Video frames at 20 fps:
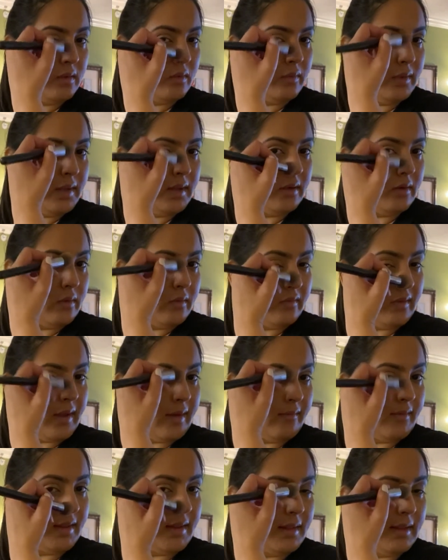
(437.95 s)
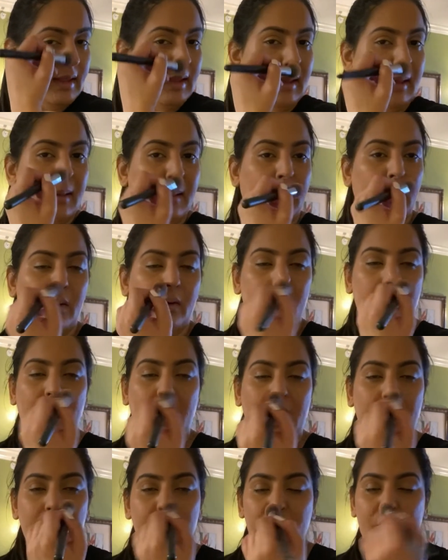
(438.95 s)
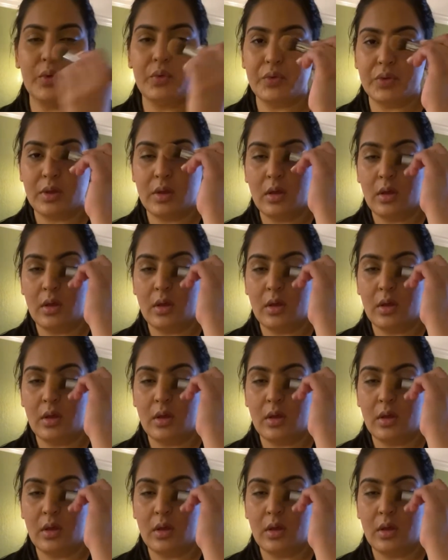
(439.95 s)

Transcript: video of everything, of eyebrows,